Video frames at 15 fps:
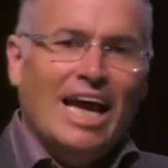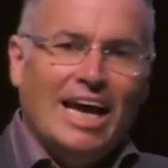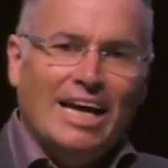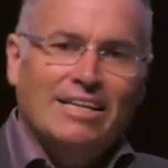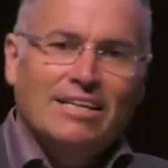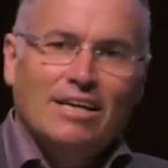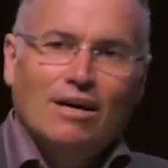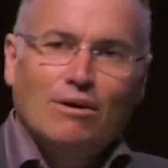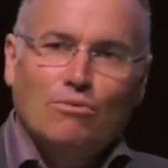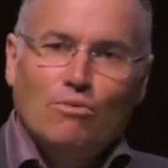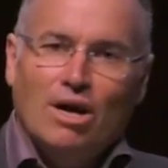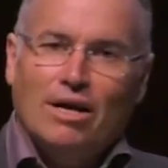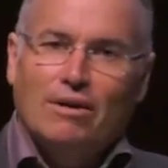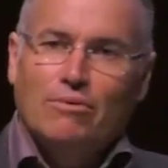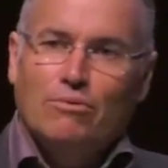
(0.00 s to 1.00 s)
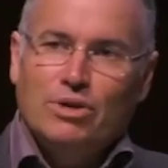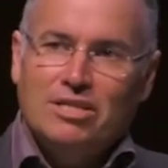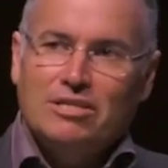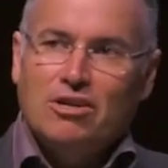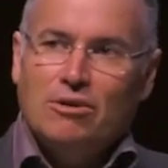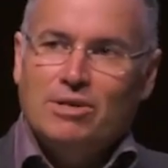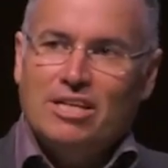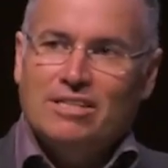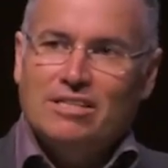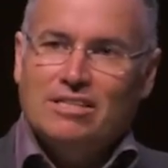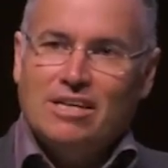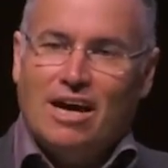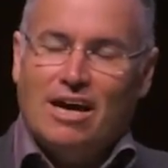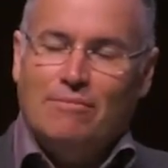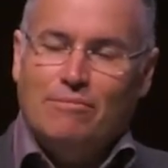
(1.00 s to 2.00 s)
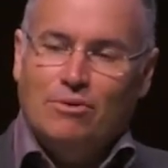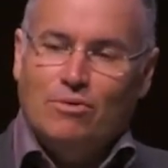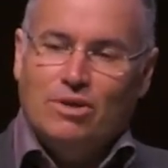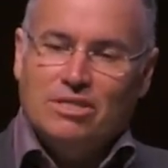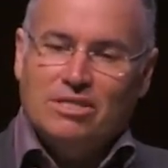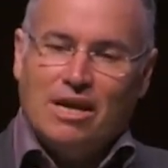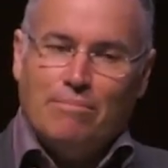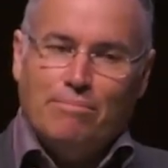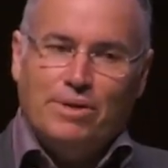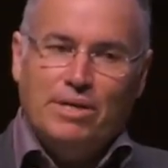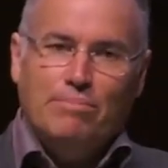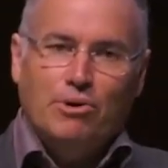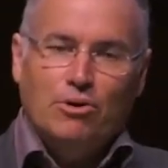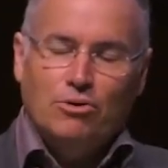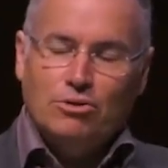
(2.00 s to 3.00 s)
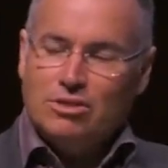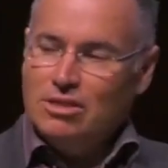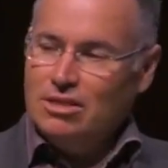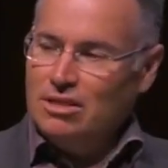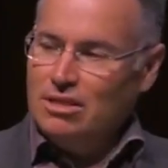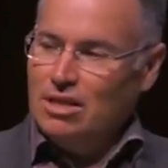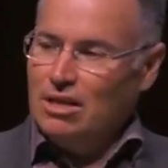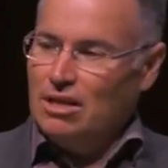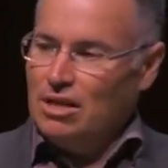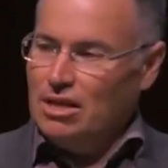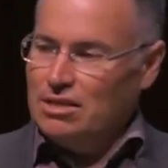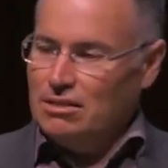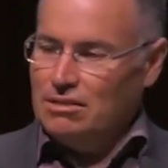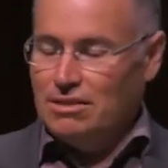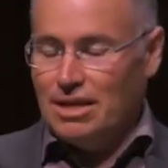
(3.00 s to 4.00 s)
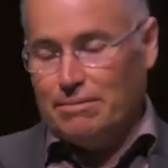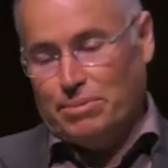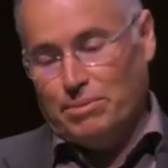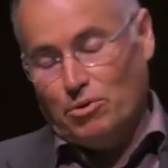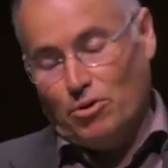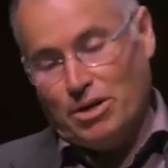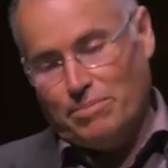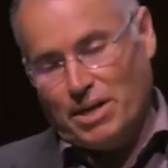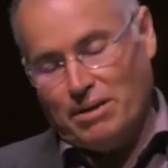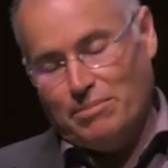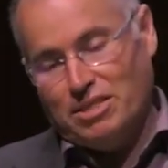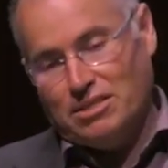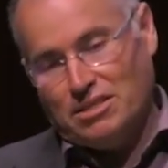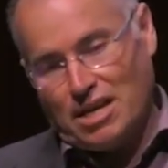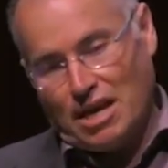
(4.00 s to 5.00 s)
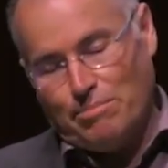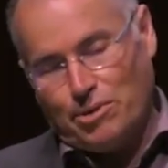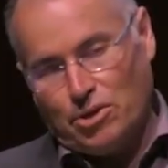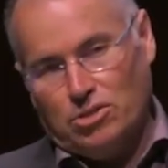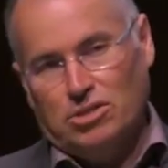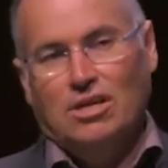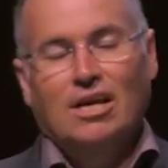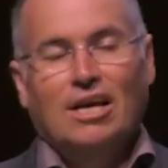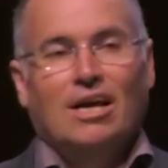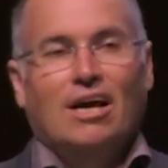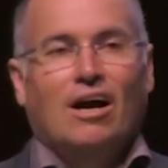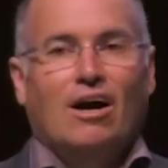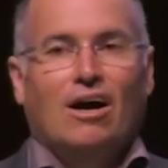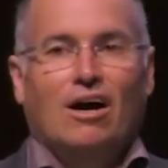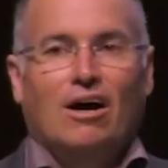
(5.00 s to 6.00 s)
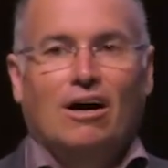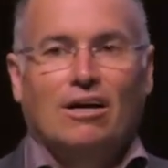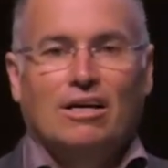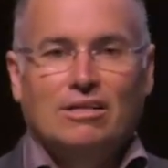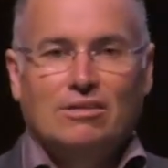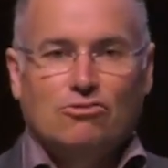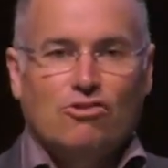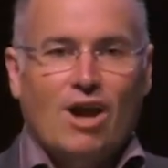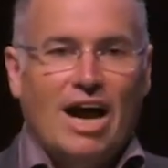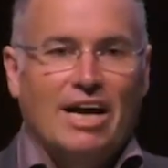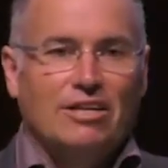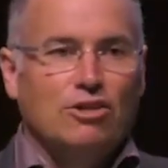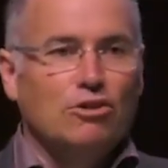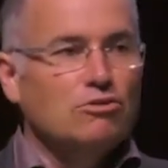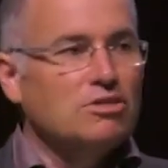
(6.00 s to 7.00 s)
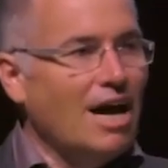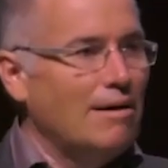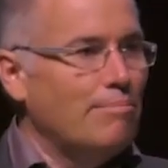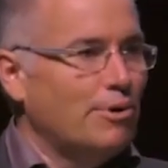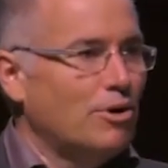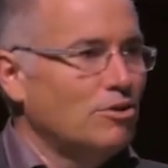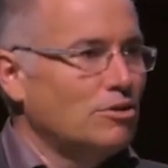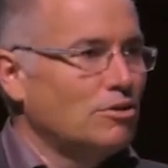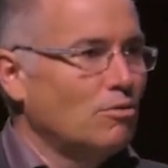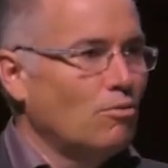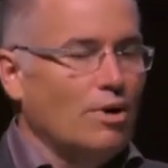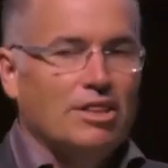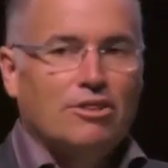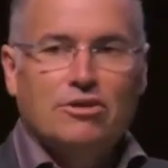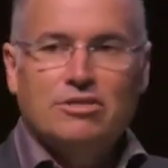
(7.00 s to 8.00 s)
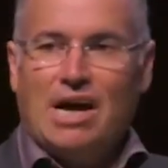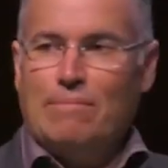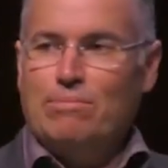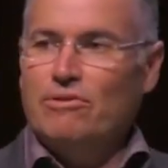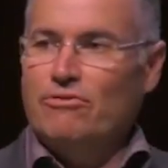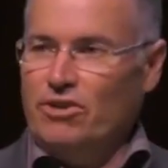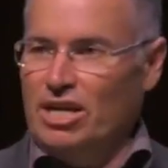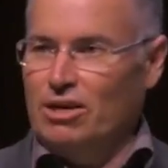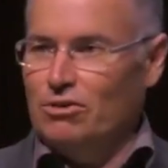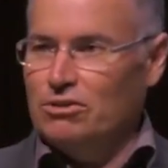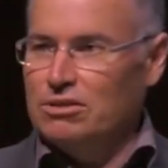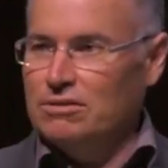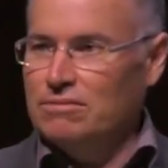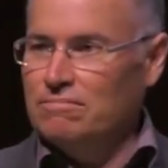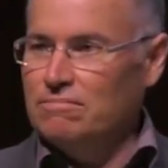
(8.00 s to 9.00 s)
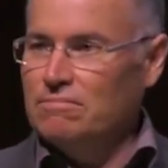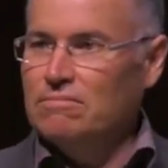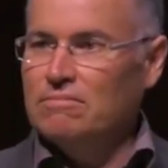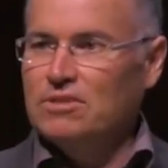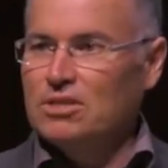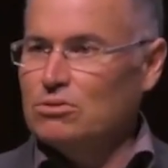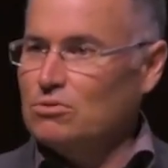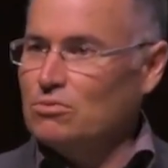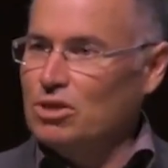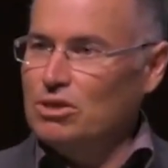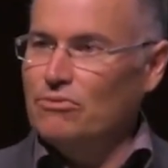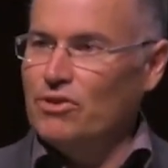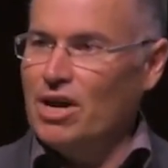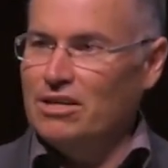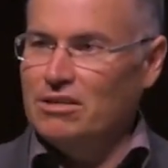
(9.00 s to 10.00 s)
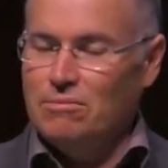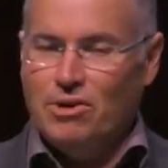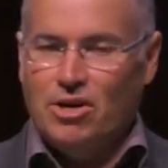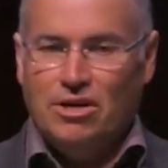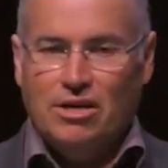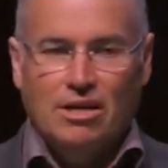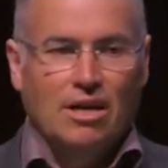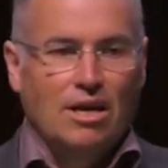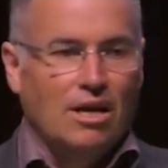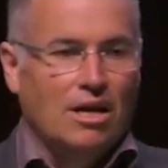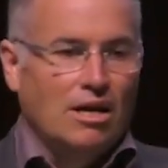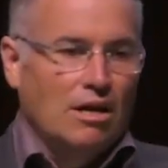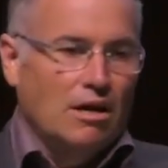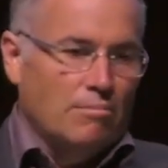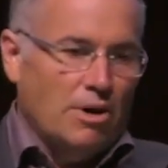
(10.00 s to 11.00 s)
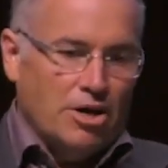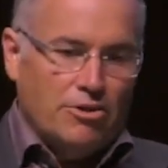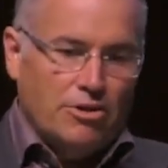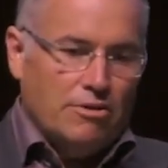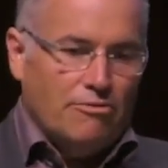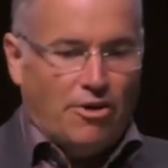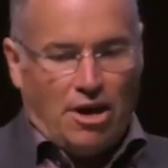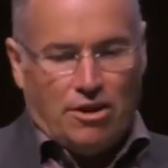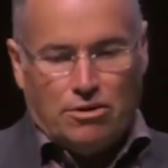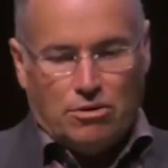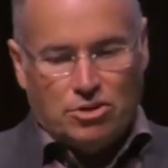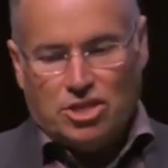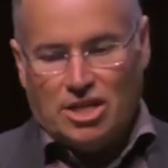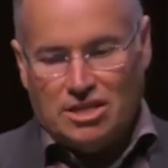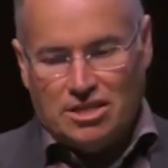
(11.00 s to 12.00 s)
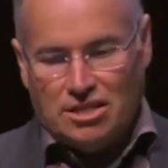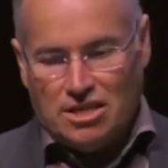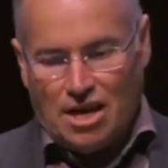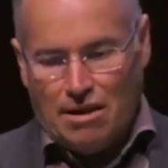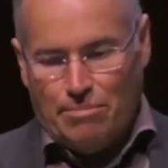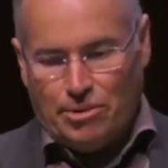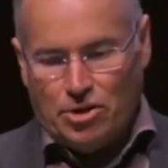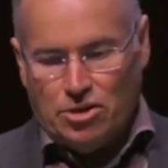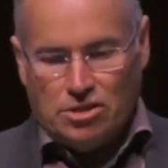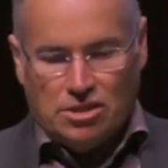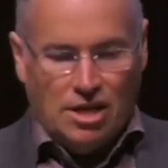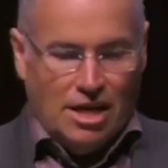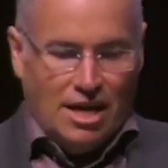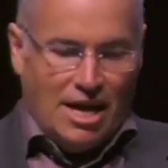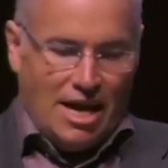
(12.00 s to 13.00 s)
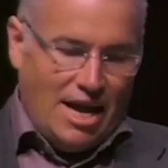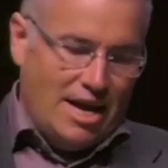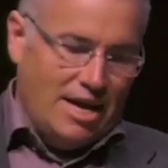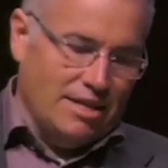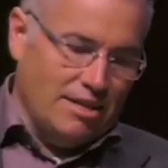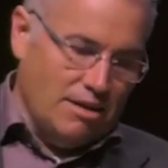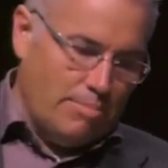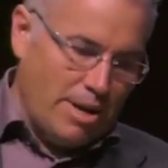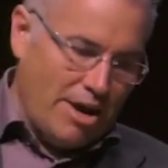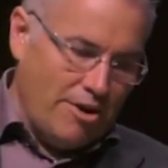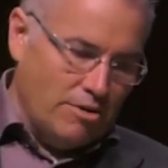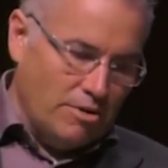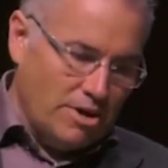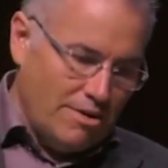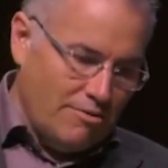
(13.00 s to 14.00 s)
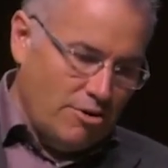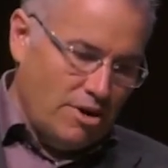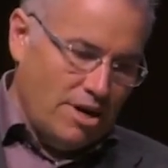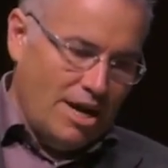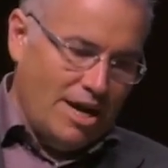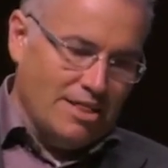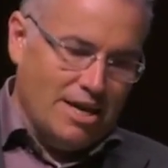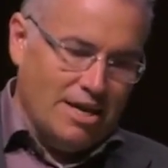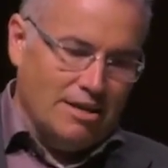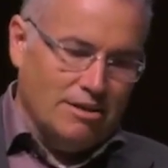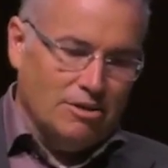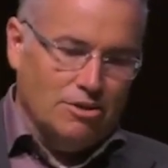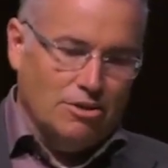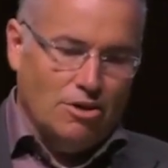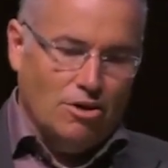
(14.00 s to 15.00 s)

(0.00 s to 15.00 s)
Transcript: And what we determined at the time was that people who had babies in diapers try new diapers when their diaper failed. This was what you found in the market. A mother and a father were changing diapers, and a parent, whatever, and then,